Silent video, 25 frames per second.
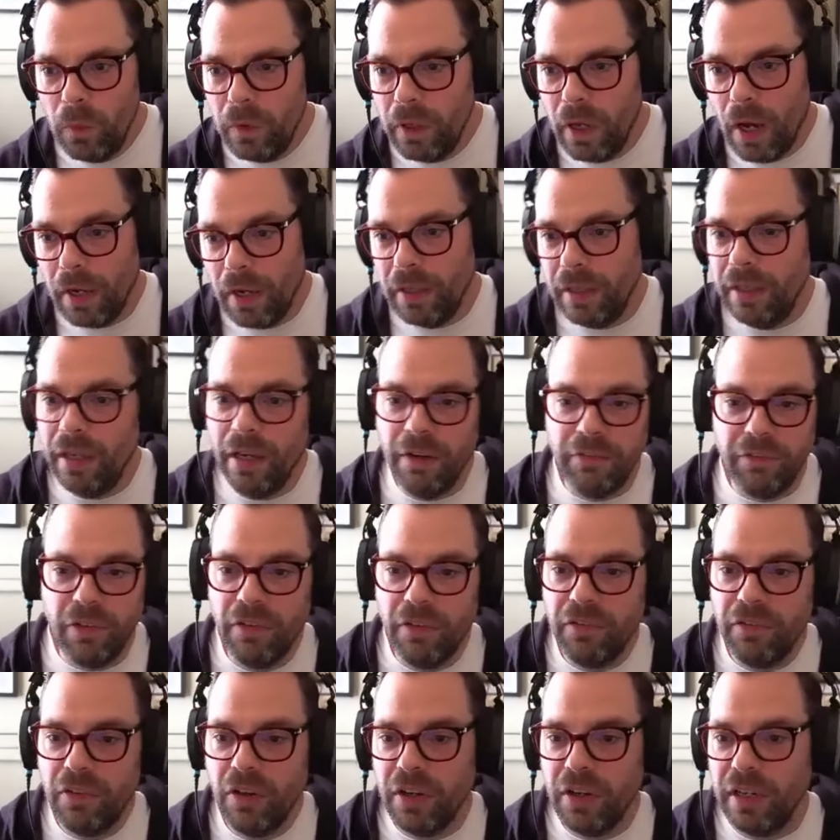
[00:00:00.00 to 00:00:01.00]
I have
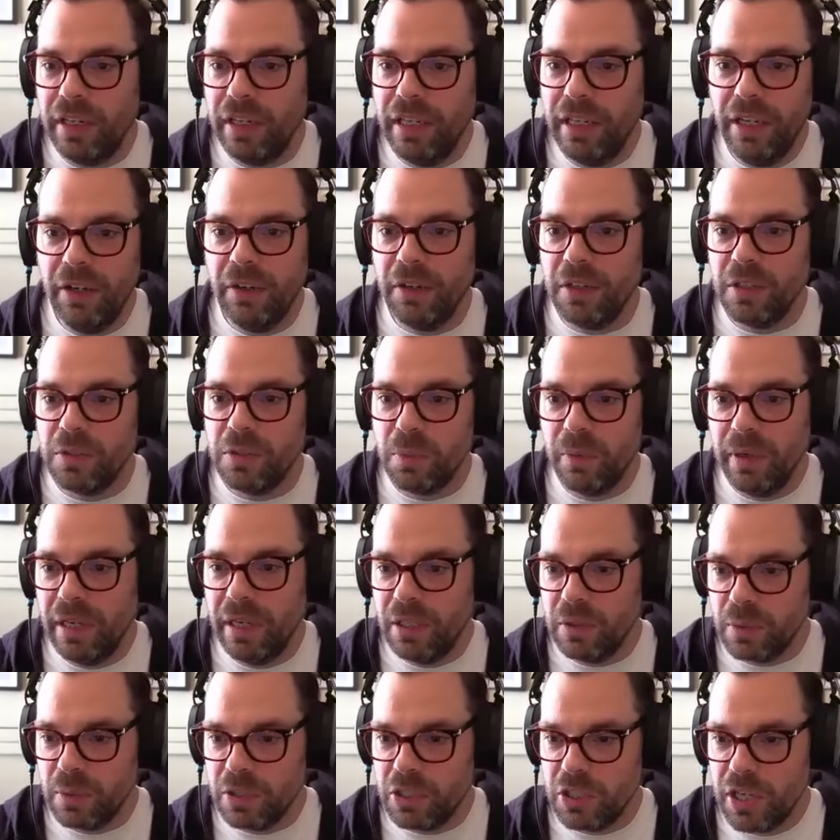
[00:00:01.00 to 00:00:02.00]
I've got it here as
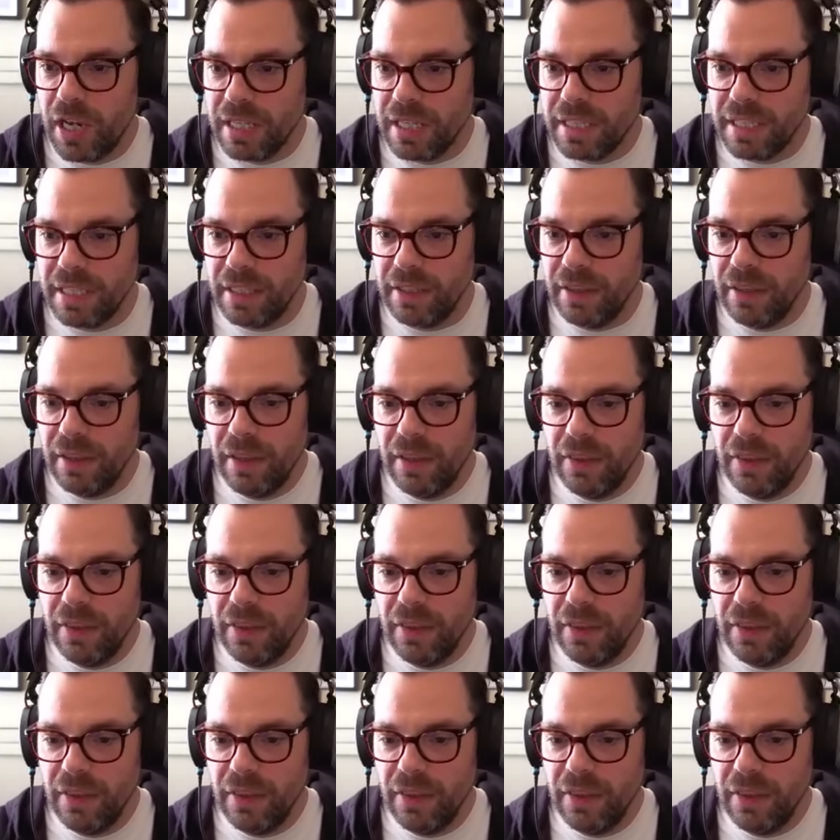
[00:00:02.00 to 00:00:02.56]
as we're chatting.